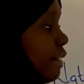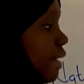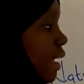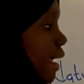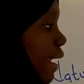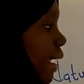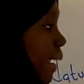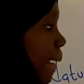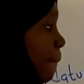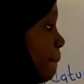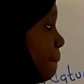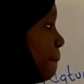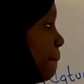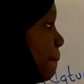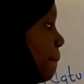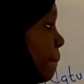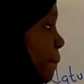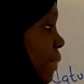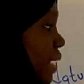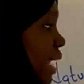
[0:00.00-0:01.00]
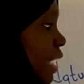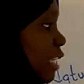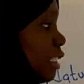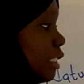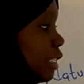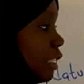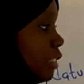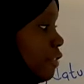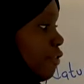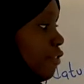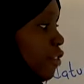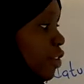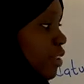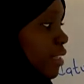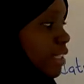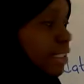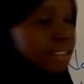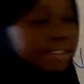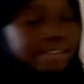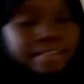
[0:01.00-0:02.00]
the planted
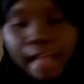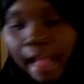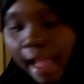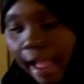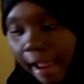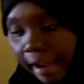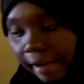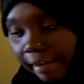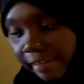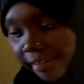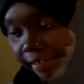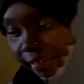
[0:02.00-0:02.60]
forest are